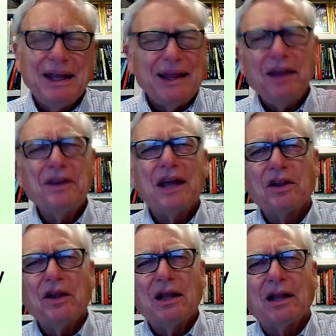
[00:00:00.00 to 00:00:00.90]
The other thing it
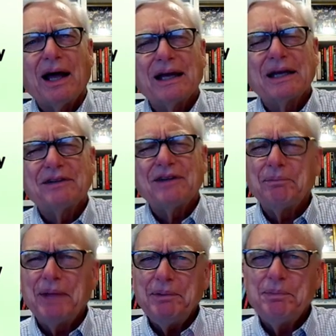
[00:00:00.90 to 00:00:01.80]
looked like is that
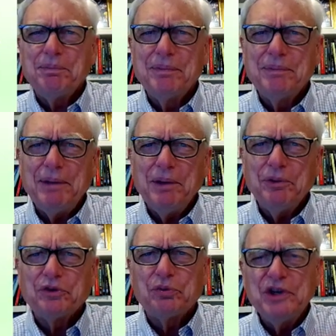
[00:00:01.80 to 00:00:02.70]
maybe it
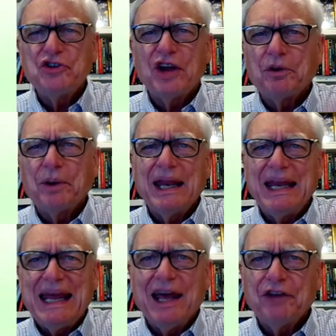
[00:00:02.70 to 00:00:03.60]
was regenerating
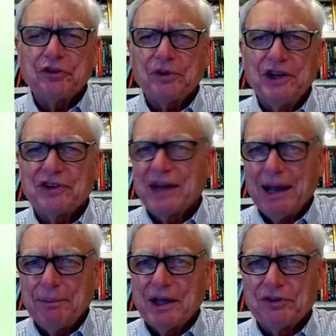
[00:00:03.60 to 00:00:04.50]
the answer each
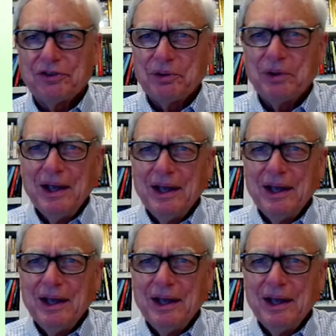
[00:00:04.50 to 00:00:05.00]
time, because the